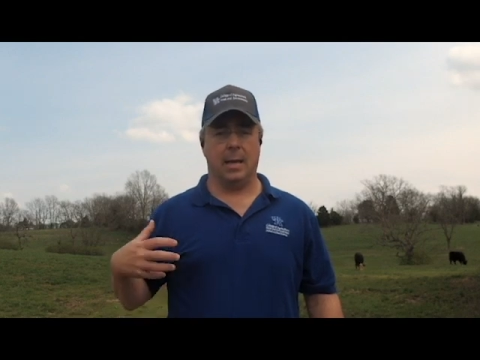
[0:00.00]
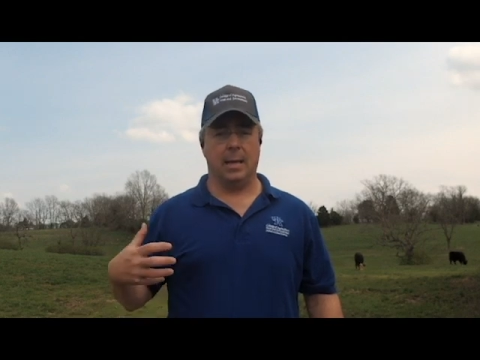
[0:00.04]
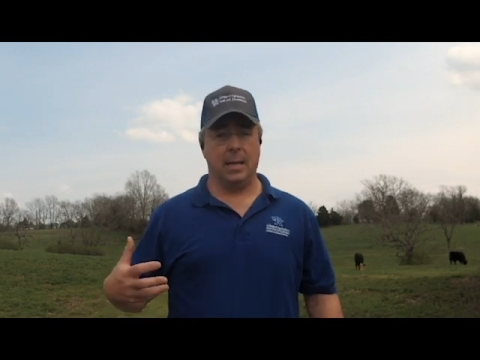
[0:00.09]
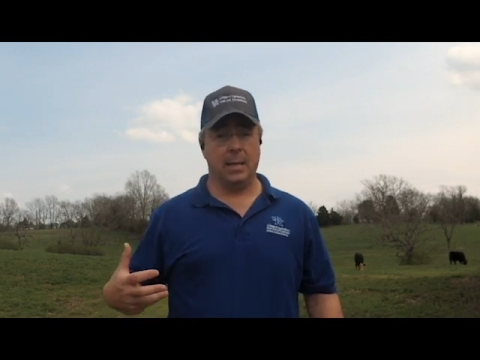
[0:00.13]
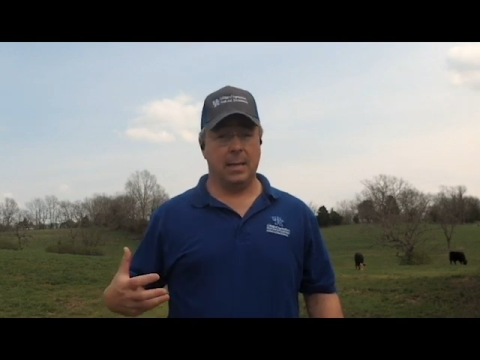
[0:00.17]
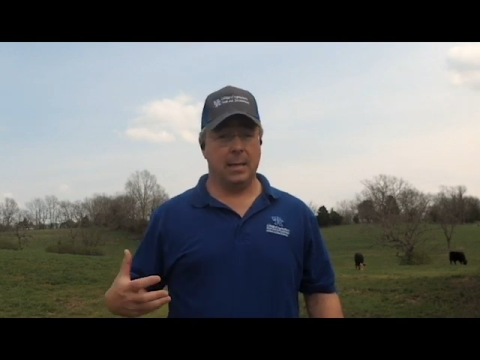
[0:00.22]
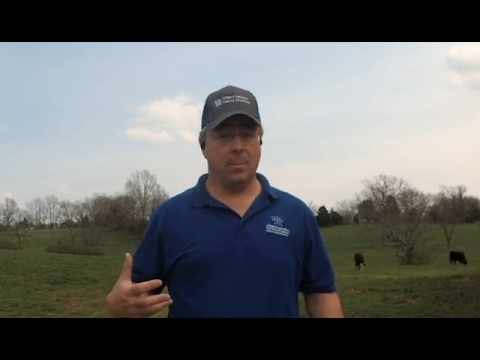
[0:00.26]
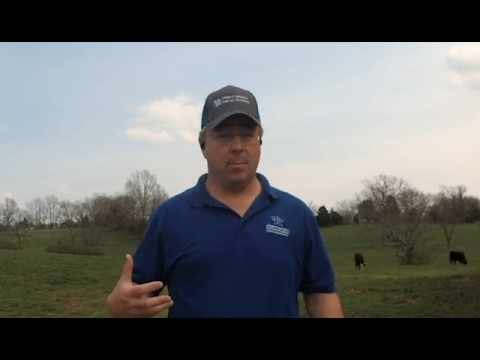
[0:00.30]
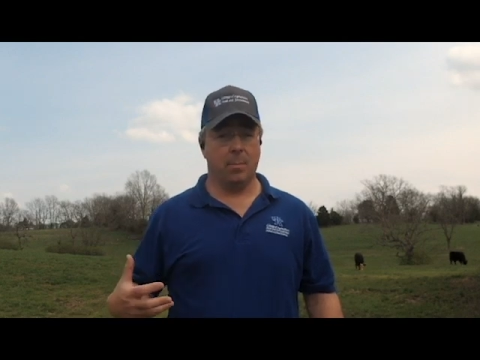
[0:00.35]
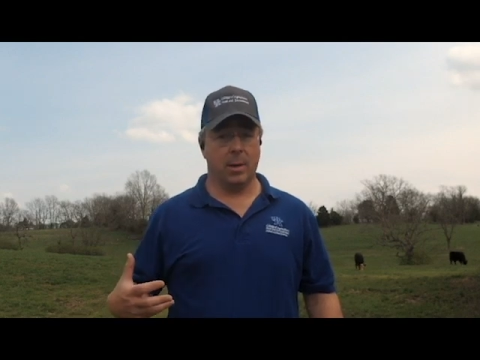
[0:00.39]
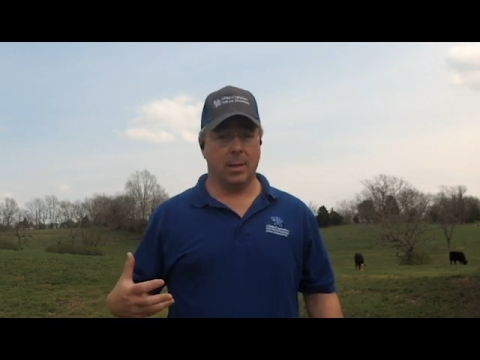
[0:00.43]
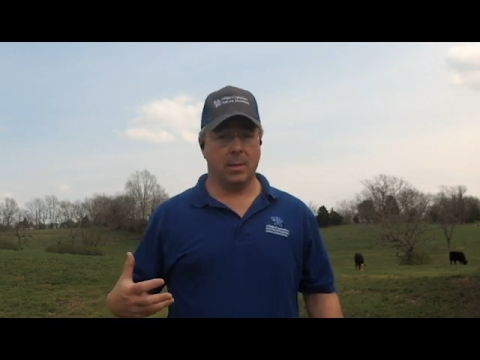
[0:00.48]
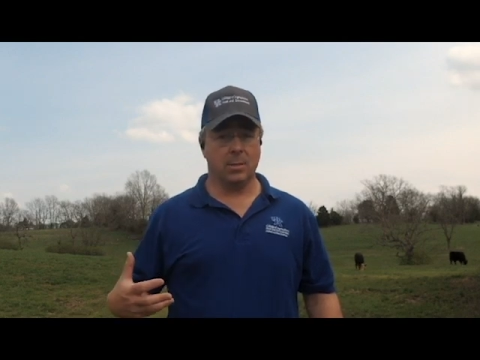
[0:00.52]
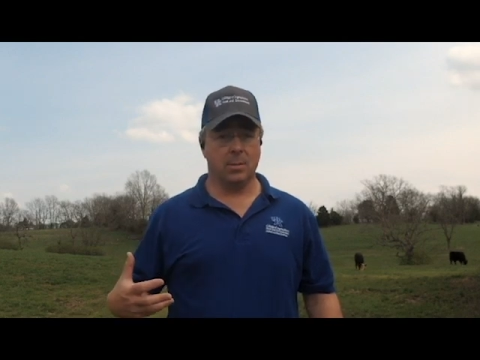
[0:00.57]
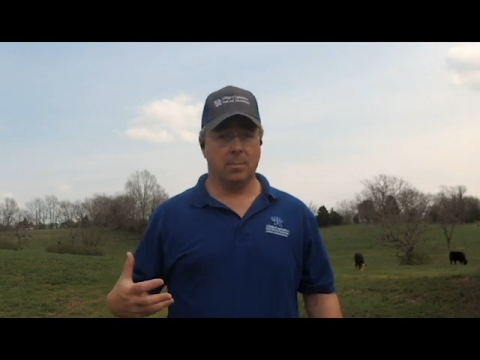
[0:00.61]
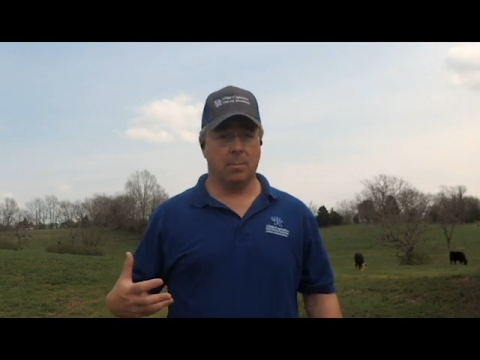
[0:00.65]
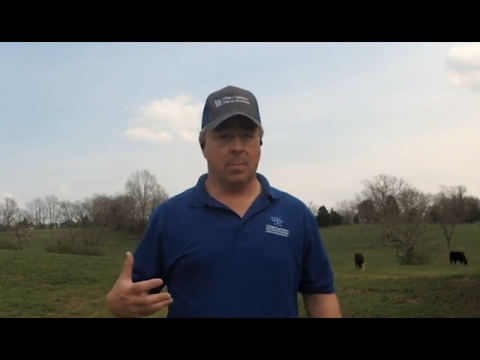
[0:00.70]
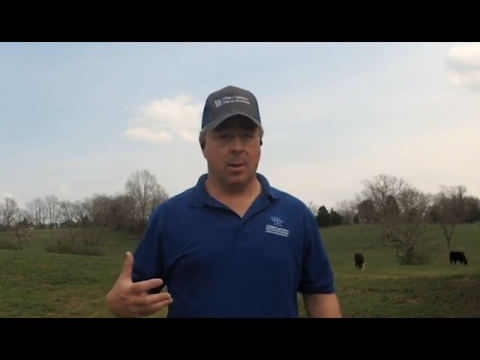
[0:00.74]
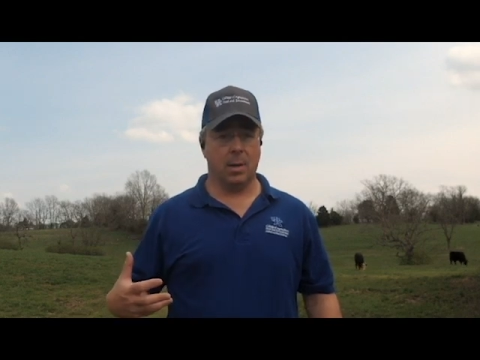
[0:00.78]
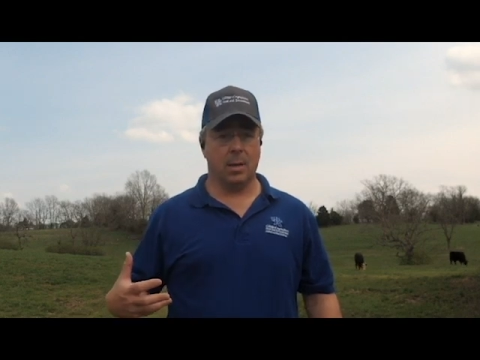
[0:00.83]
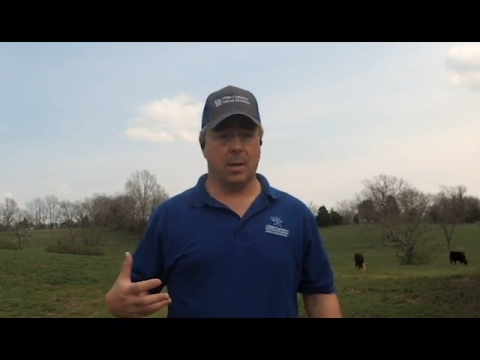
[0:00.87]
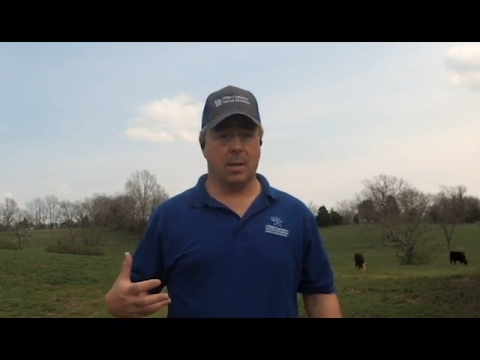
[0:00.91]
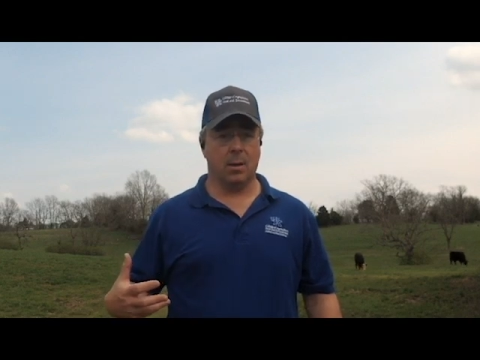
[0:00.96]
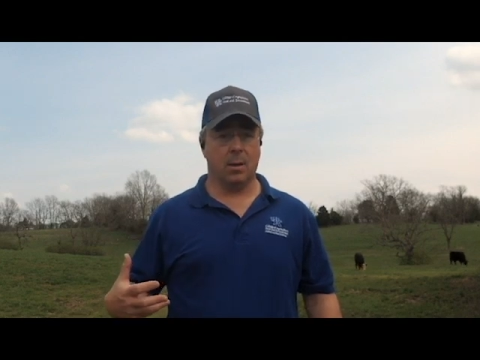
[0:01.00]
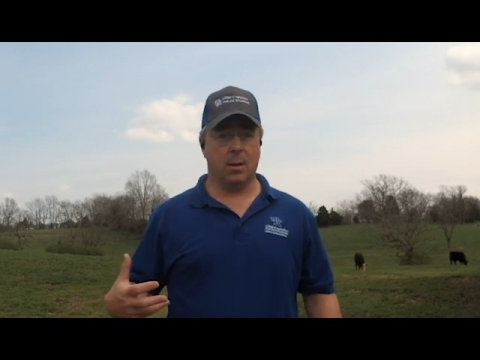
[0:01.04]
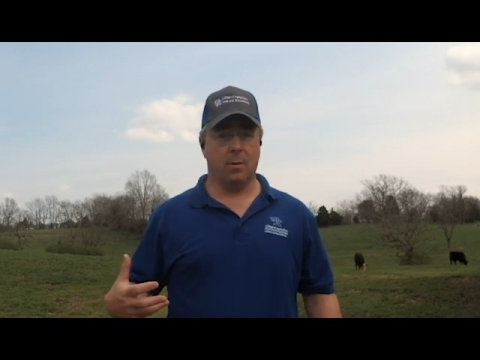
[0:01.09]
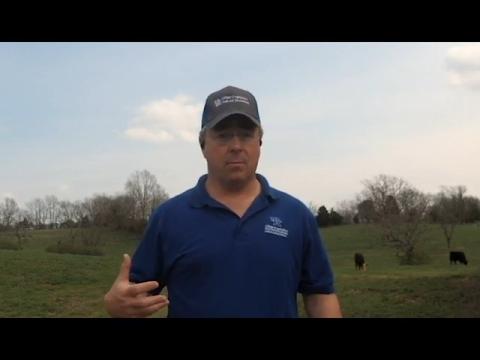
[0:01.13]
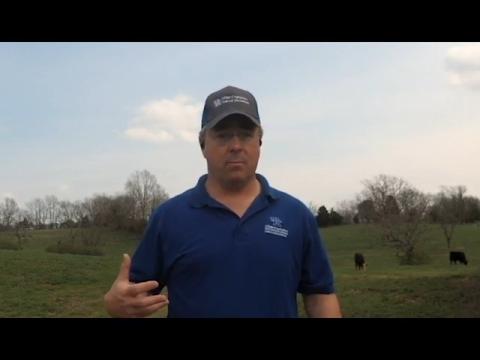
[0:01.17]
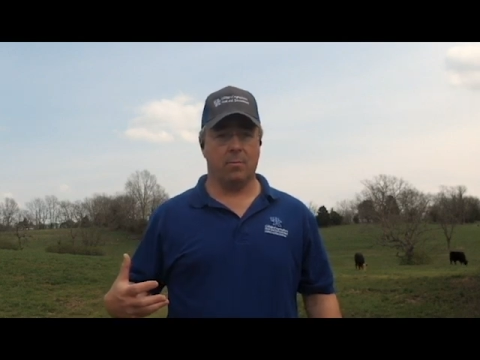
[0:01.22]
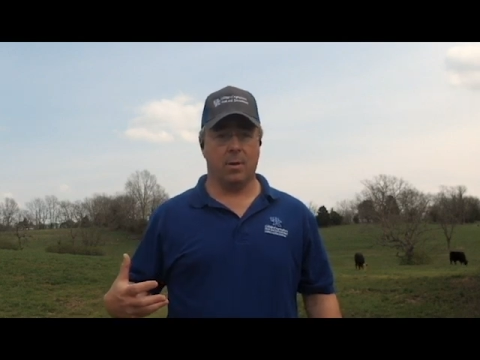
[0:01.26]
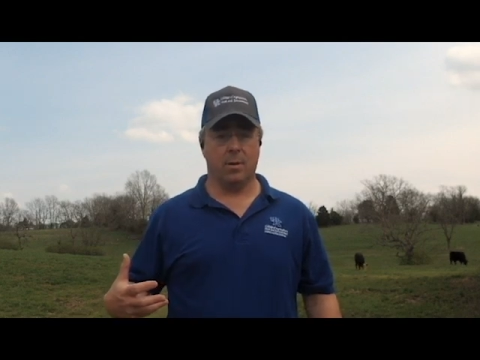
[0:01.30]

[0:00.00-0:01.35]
need to make some money off